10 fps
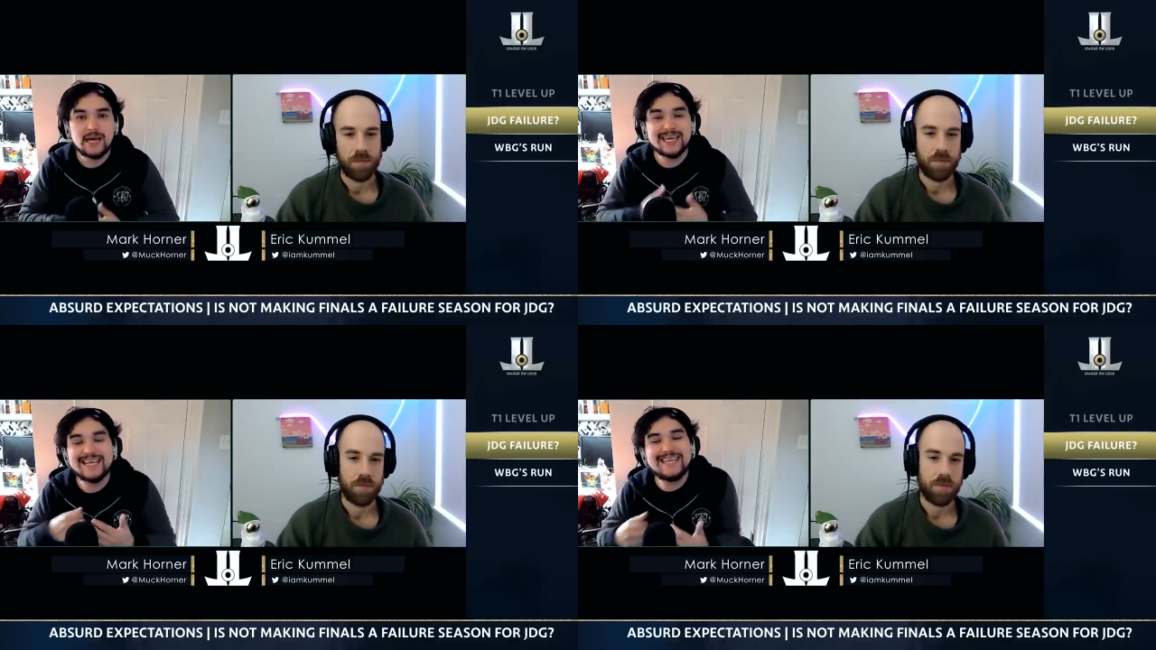
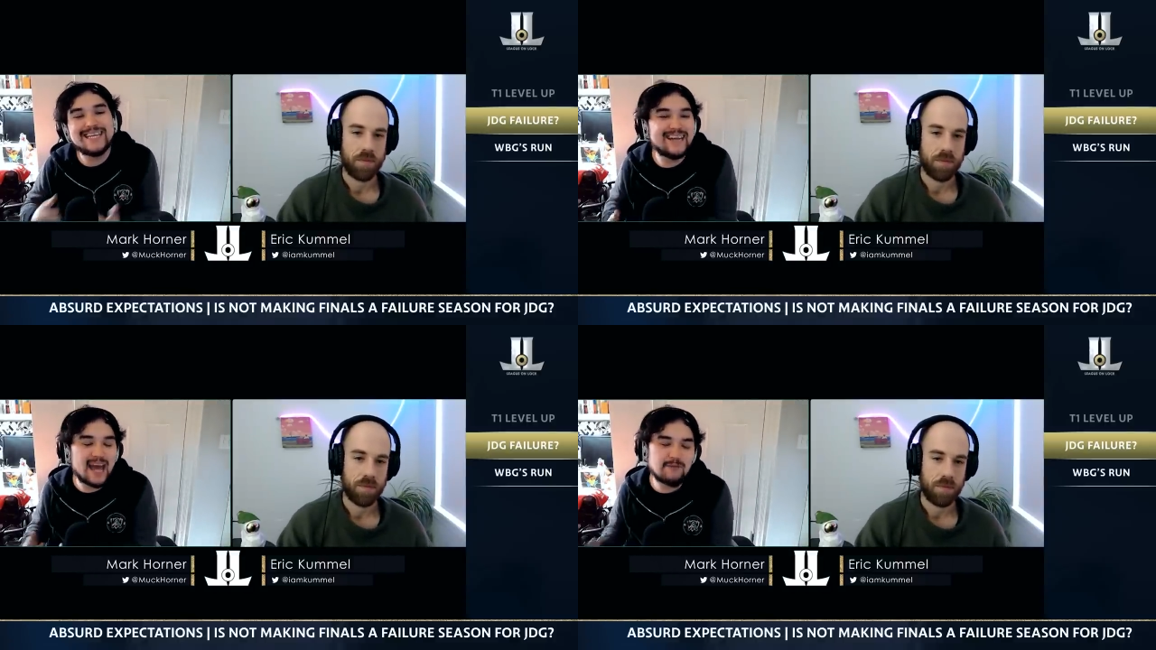Speaker 1: You
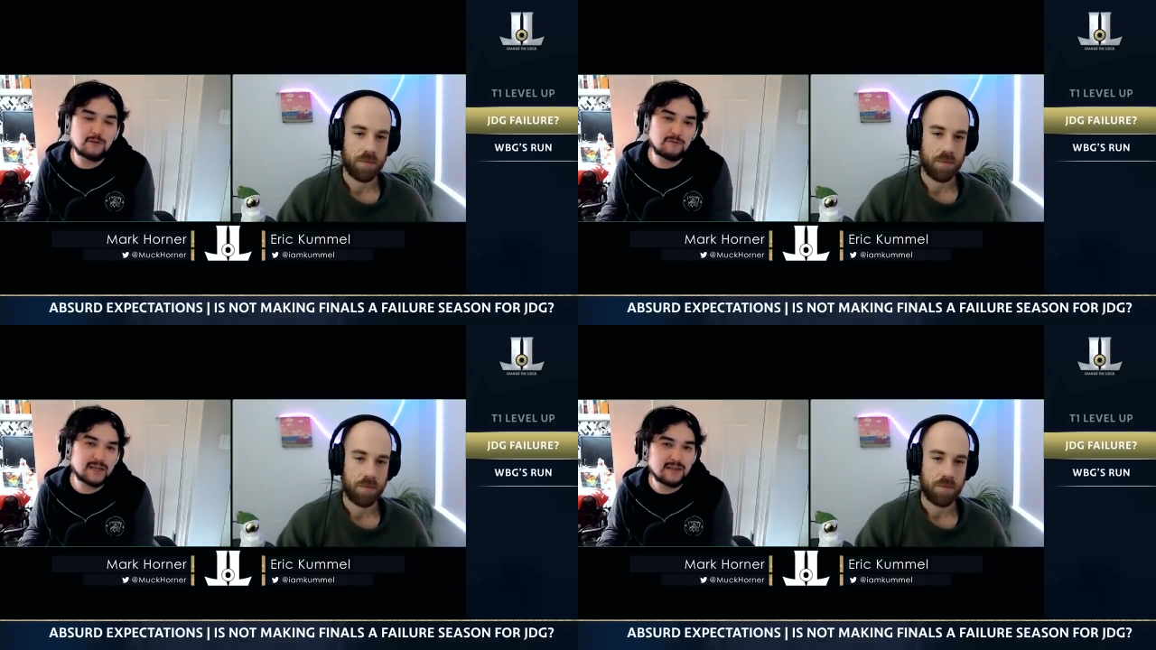didn't
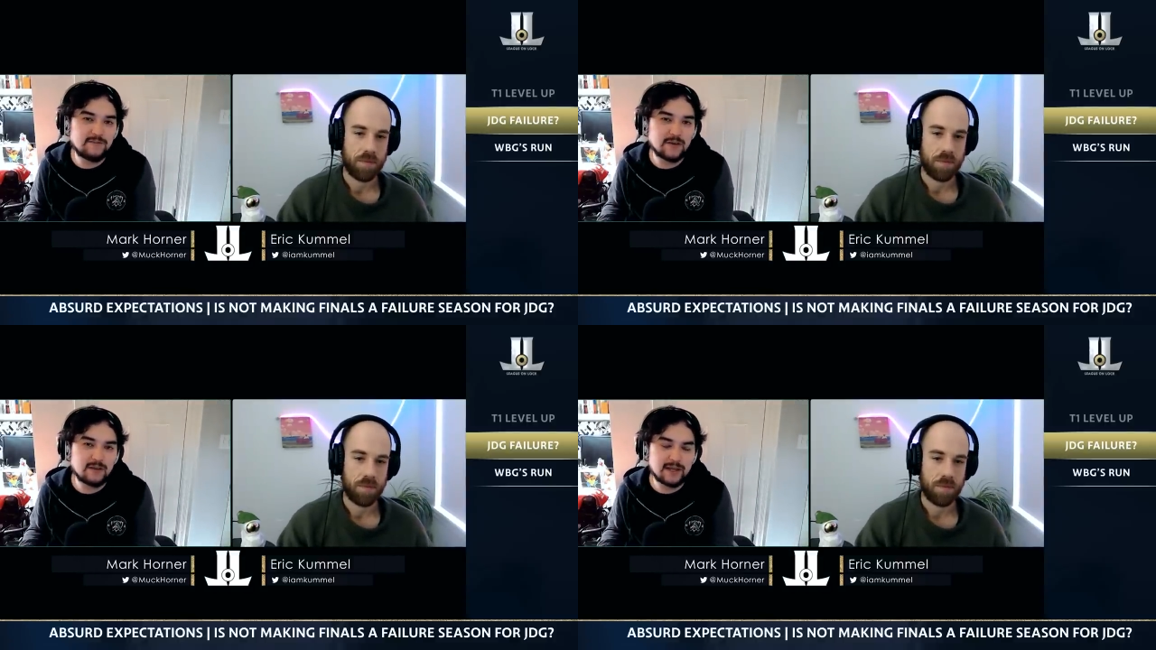ever really
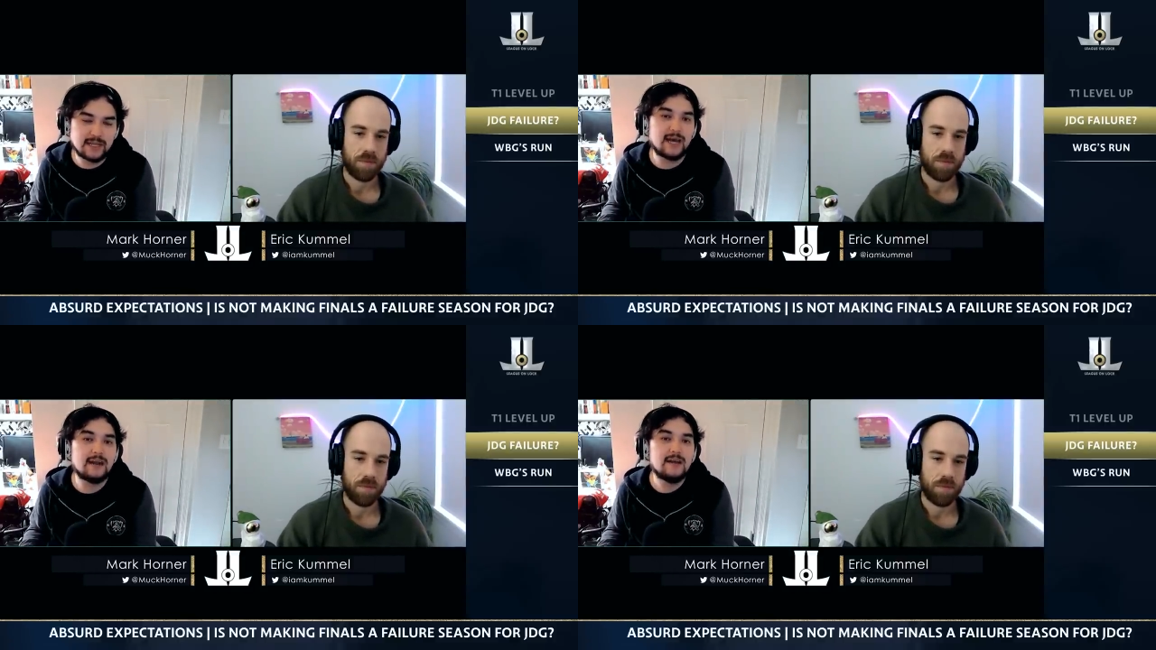feel
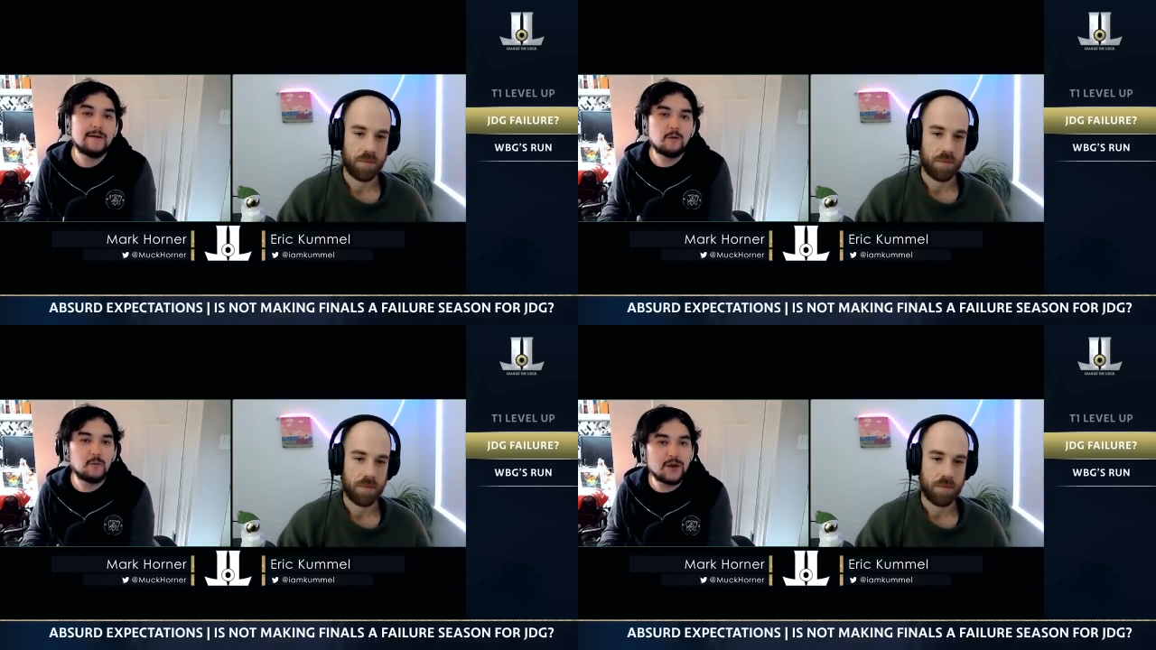like that
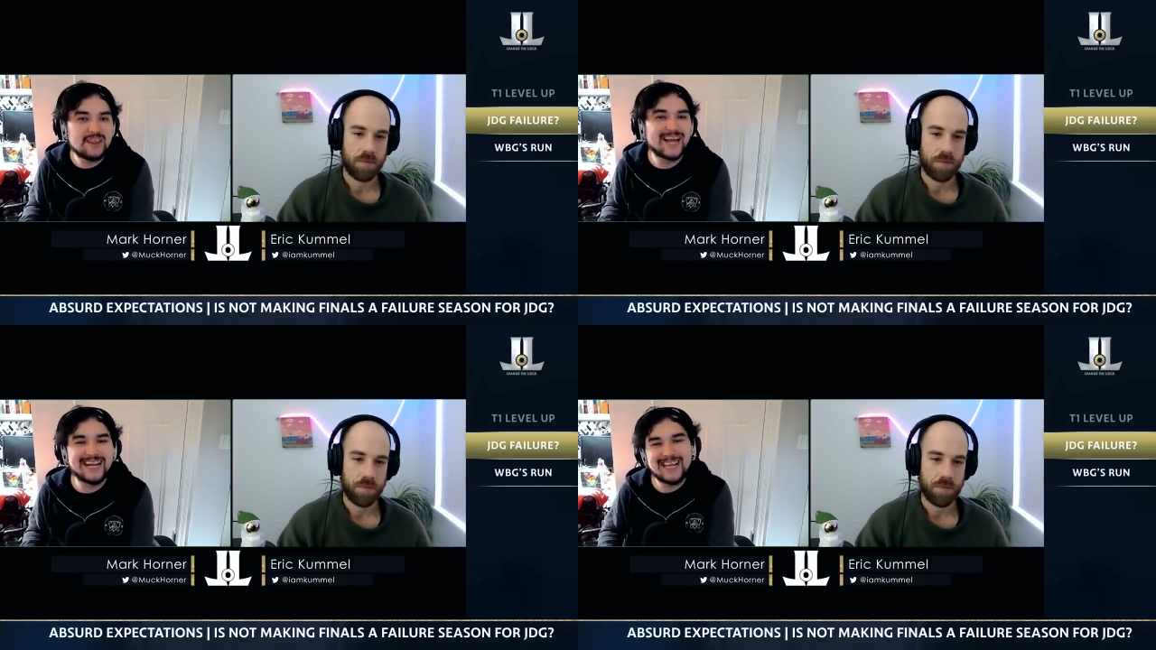with Knight.